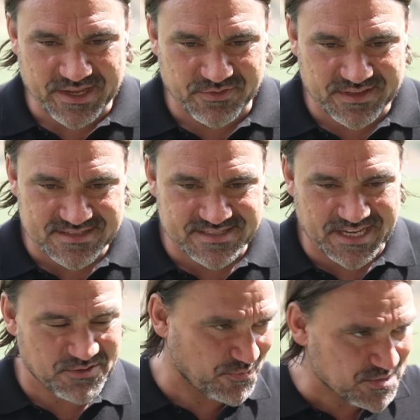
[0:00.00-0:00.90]
if he doesn't
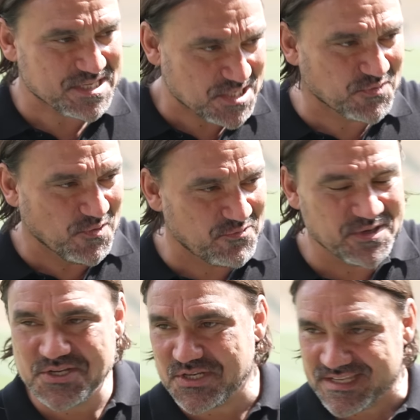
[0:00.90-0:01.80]
take the first touch for a
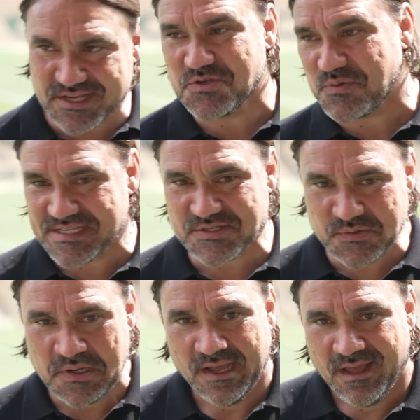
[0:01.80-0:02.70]
finish and then tries
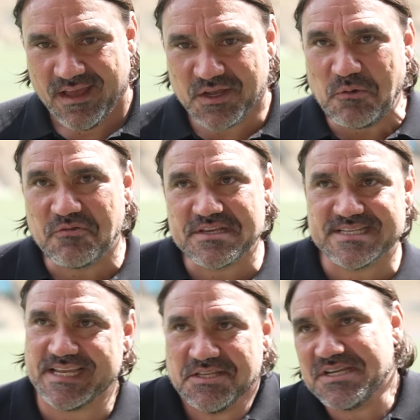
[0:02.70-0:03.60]
to go for the
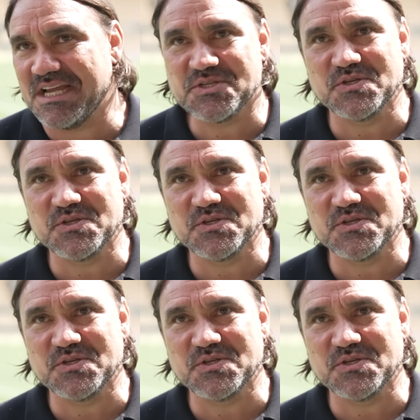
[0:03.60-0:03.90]
second touch?